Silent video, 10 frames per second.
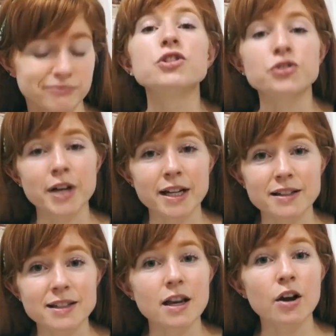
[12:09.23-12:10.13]

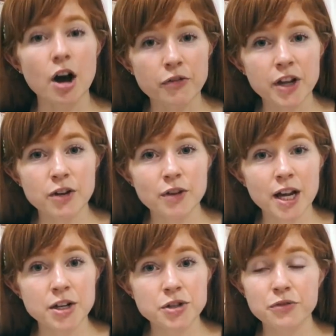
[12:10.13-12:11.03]
Drinks. Coffee can
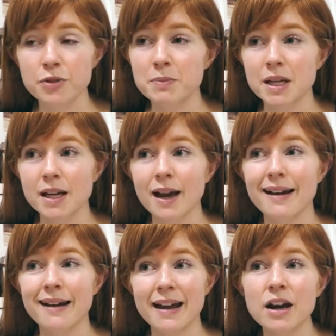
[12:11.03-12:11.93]
range from being
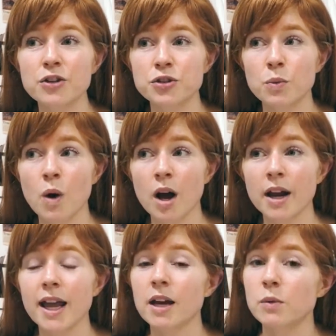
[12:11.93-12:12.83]
900 won
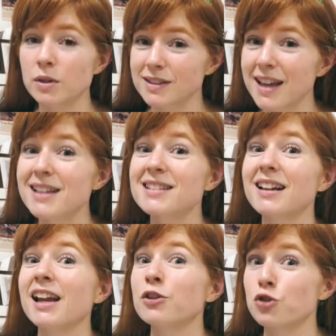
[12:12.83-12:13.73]
and it will taste
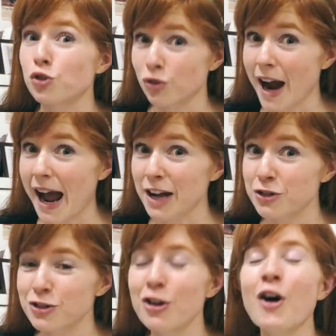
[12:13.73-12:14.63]
like
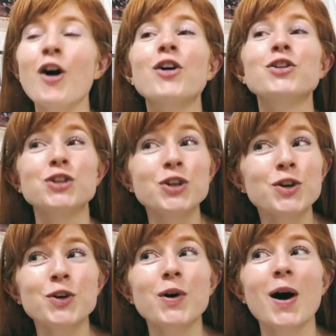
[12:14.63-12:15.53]
trash
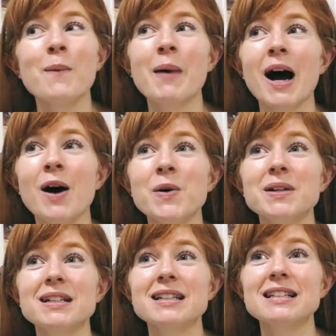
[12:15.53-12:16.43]
to
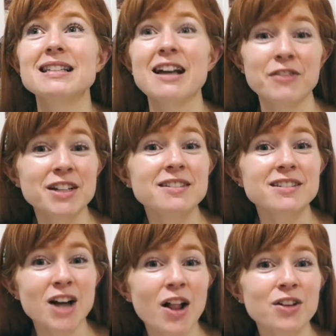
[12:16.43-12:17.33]
about
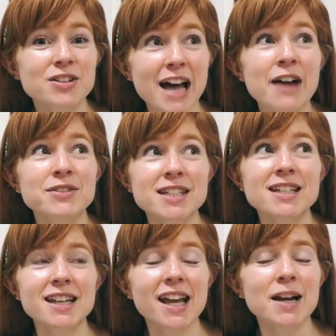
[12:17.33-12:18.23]
$7. I've seen
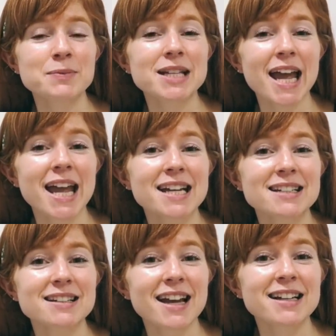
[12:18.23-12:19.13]
it get up to 8
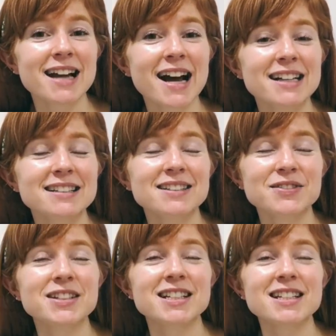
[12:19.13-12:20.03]
and 9,
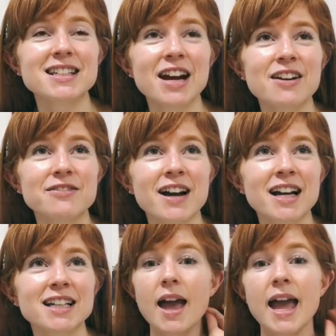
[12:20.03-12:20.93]
which is
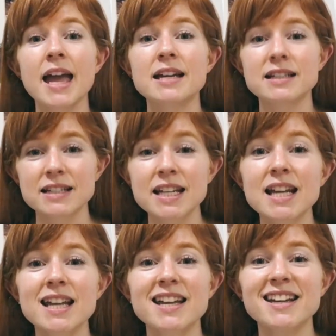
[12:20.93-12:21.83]
terrifying. And
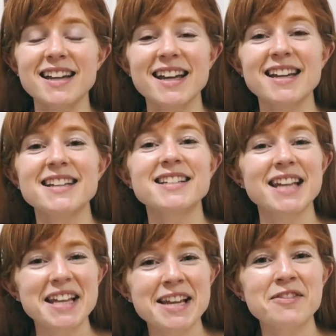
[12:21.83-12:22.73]
tea is
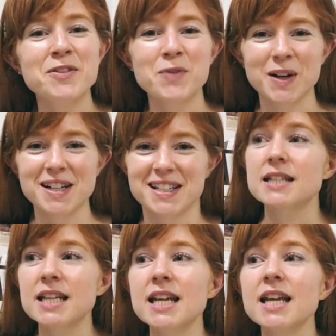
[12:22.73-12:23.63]
even worse.
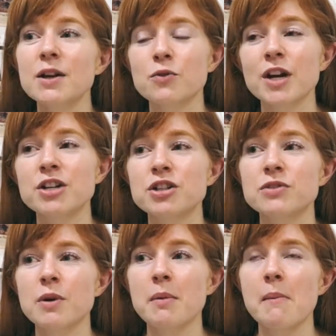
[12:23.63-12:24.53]
Tea ranges
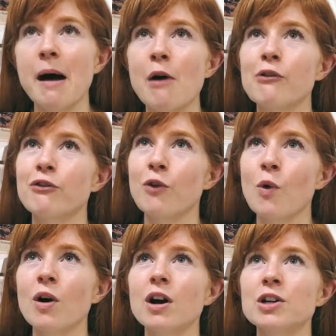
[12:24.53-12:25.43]
from about
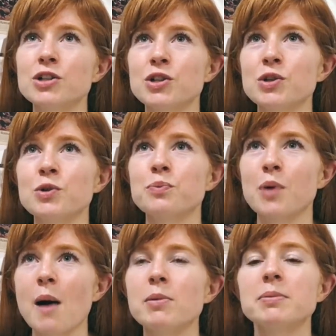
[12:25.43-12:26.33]
$4 to
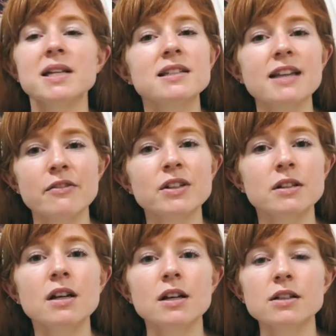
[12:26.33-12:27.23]
probably
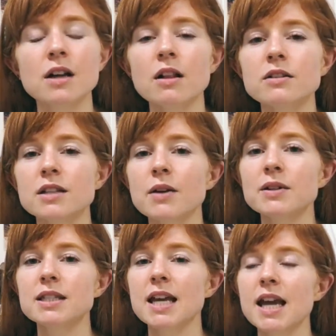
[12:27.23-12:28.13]
$7, I
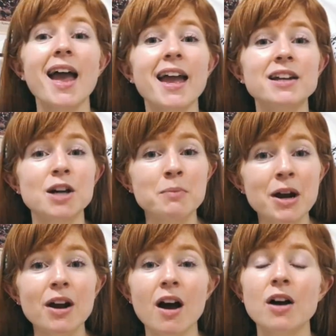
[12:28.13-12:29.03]
would say. And
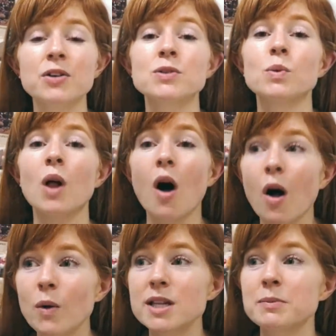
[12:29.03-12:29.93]
Americanos will
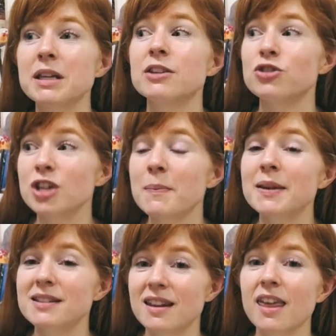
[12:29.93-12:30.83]
always be the
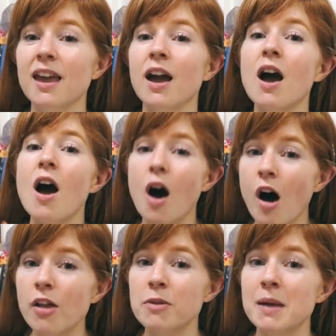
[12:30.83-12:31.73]
cheapest thing
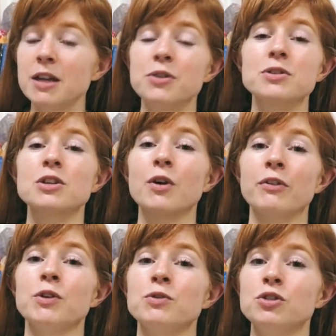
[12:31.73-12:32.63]
on the menu. So
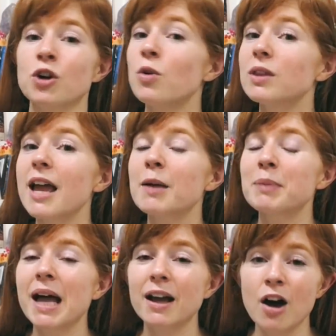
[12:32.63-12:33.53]
if you don't like
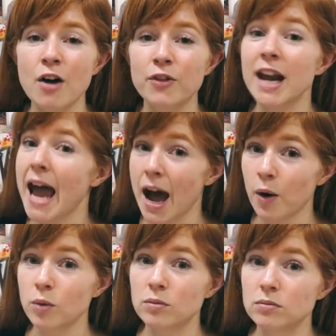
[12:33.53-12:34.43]
black coffee now,